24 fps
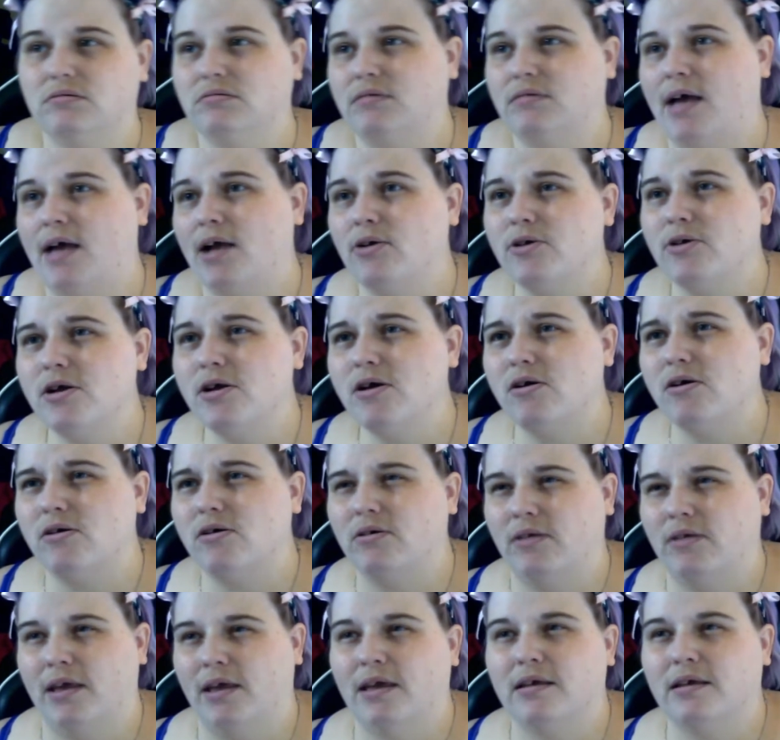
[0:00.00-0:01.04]
I don't know,
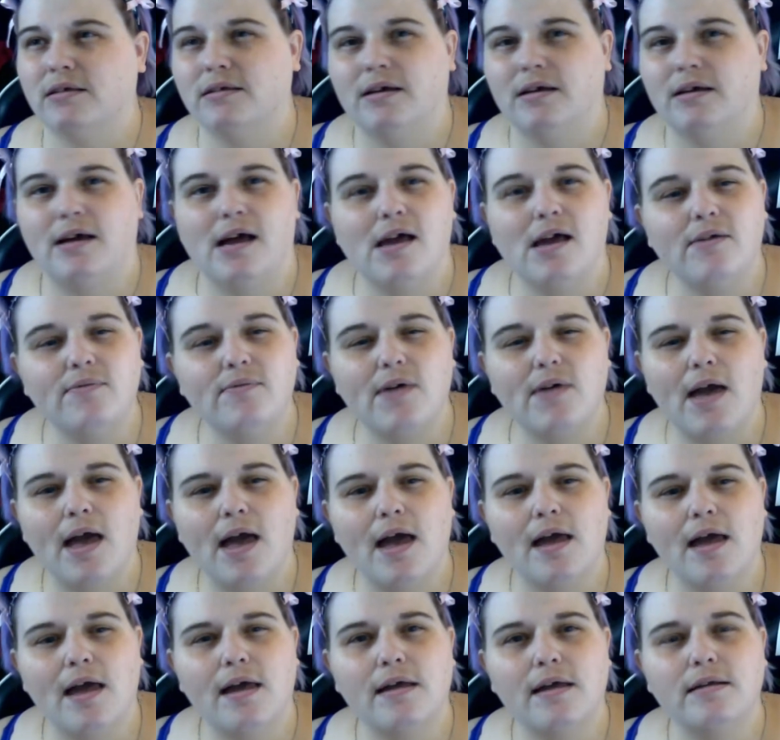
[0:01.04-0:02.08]
like, I
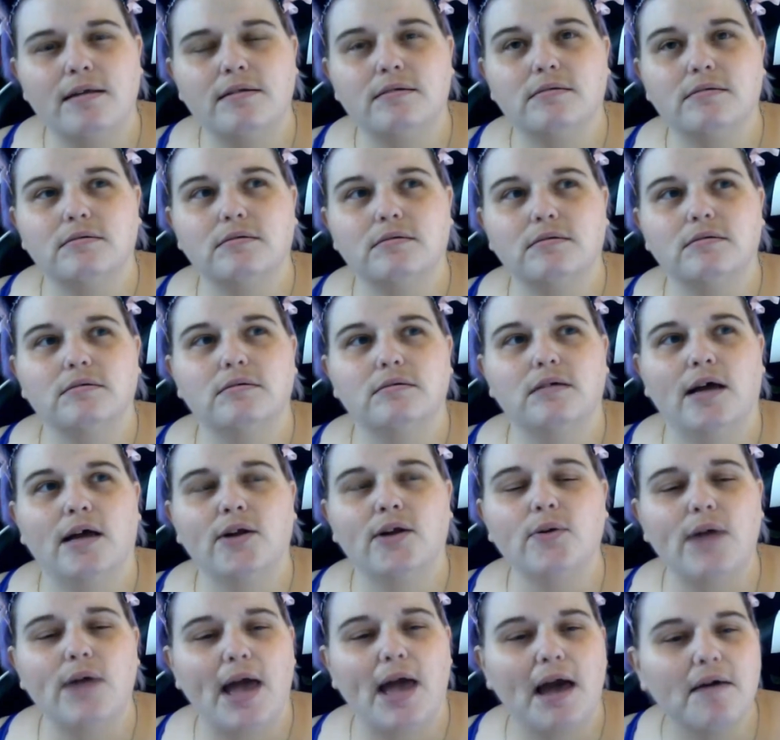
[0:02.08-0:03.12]

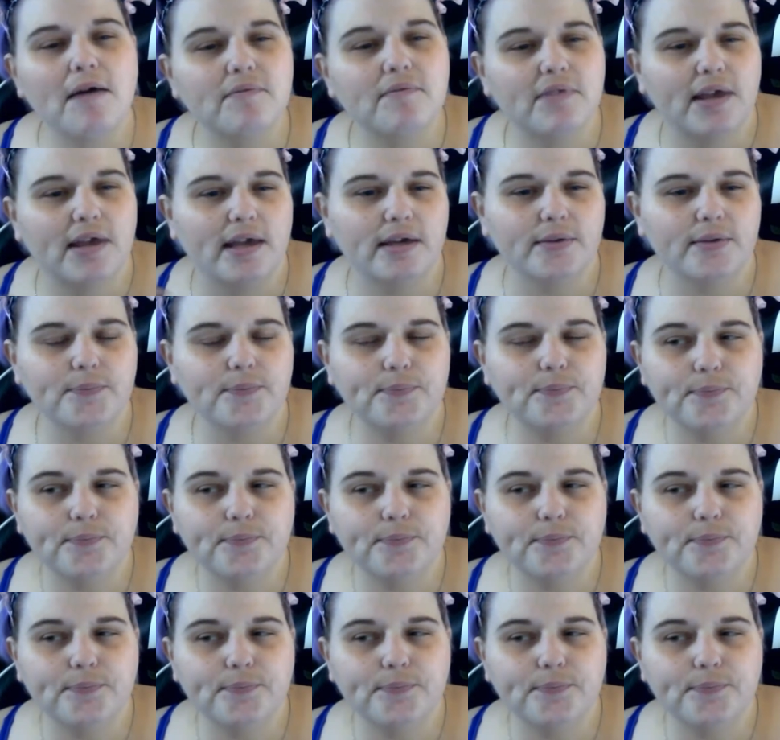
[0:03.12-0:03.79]
don't have, like,